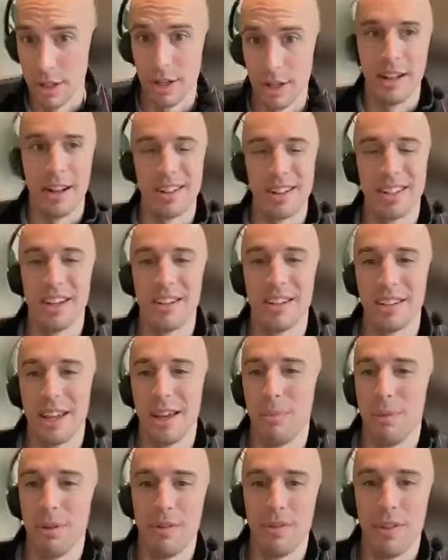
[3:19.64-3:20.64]
That's the
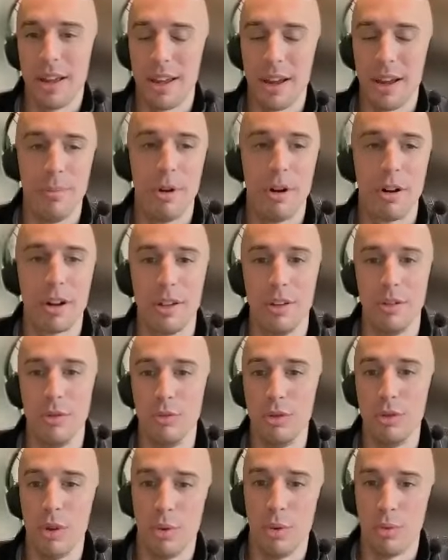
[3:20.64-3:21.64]
example of like a market you
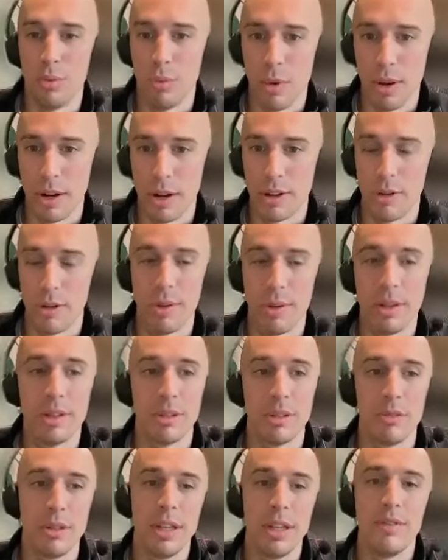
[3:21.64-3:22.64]
don't want to go
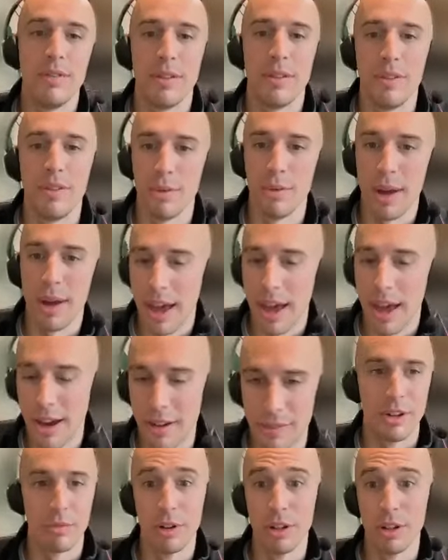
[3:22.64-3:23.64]
into, even if you have
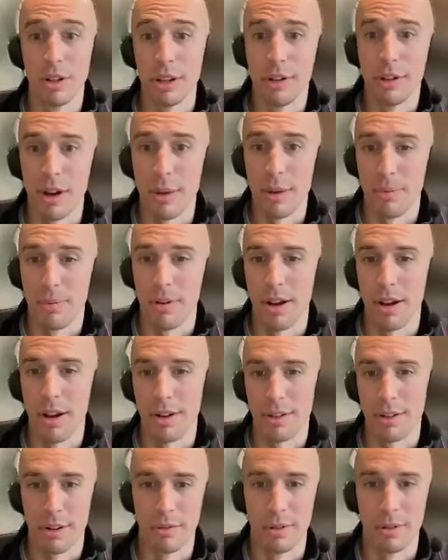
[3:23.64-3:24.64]
really great
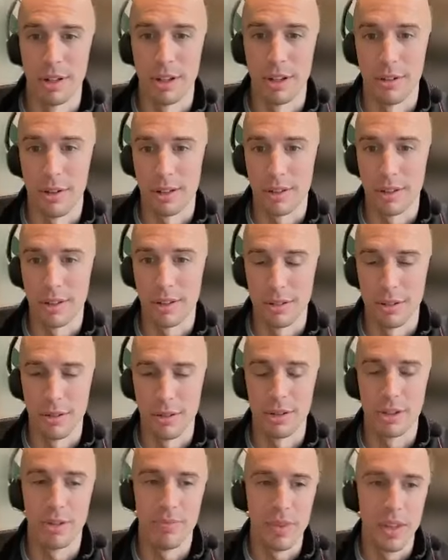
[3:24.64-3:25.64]
product or a really great
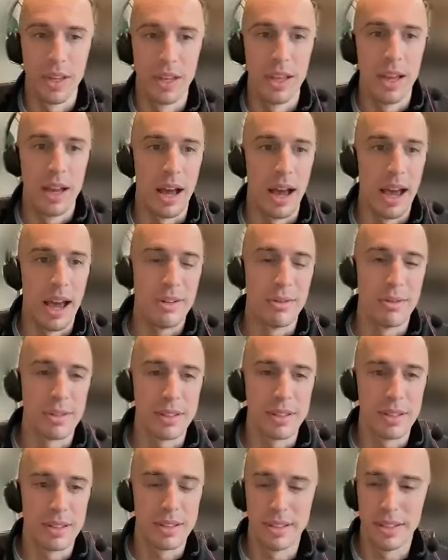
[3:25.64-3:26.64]
solution. I don't
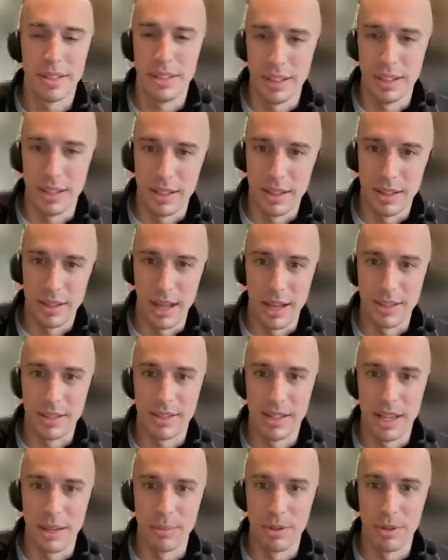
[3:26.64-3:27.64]
see that
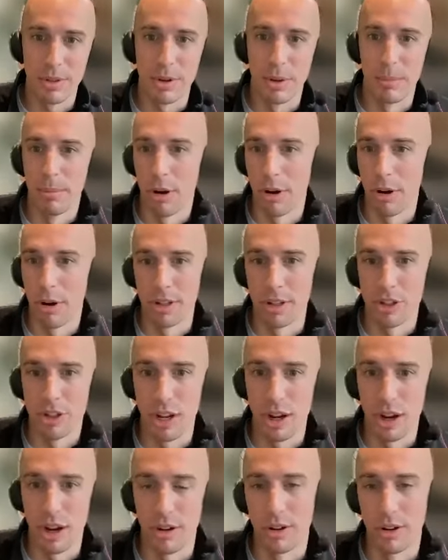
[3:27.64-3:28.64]
same sort of market
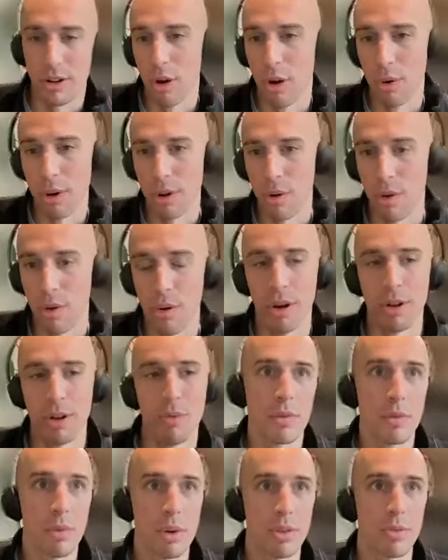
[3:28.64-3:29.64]
share going on
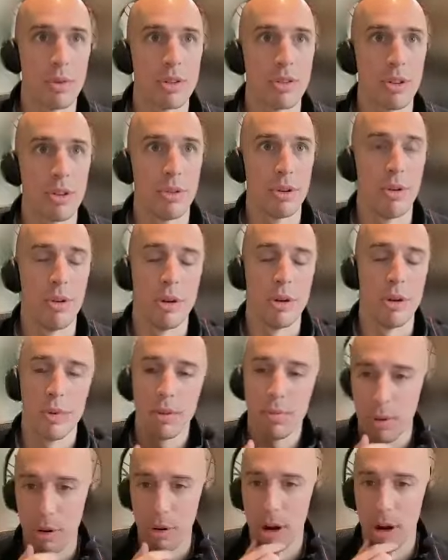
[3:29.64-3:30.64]
with what's going on
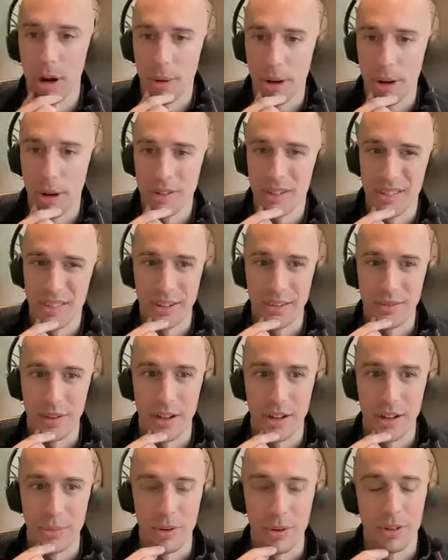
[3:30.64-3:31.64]
with programmers and
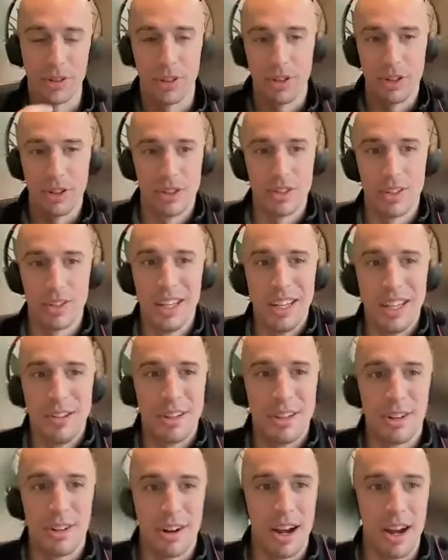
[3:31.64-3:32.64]
developers. It's just,
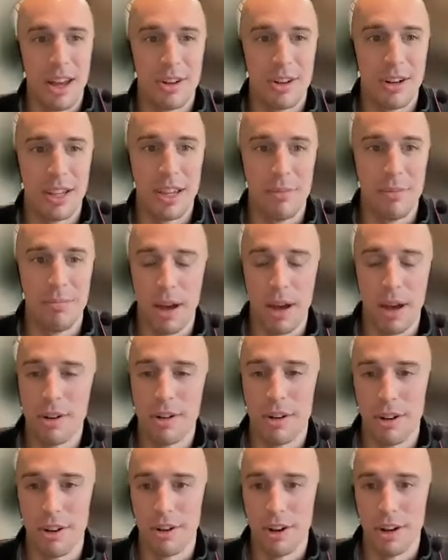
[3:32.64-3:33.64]
you're either going to get better
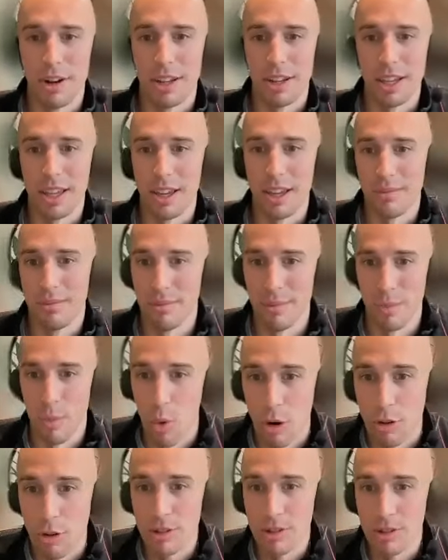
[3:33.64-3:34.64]
or you're going to get
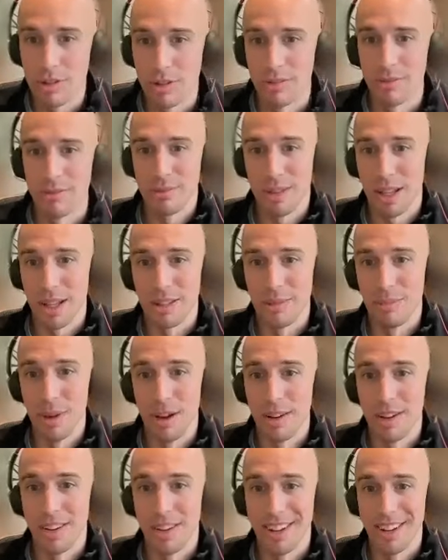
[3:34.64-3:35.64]
worse, and that's
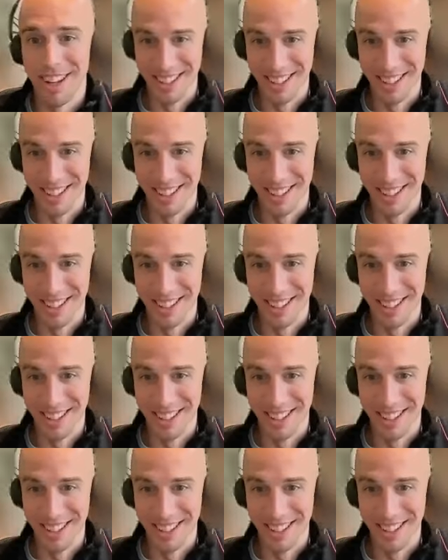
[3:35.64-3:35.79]
about it.